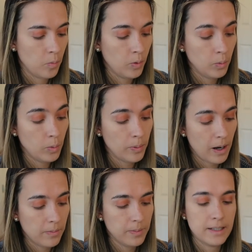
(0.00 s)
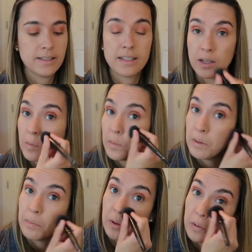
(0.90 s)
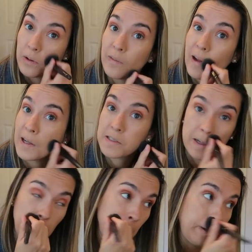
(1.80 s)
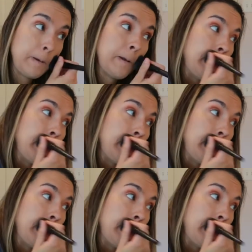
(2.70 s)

we will probably stick with people who are vaccinated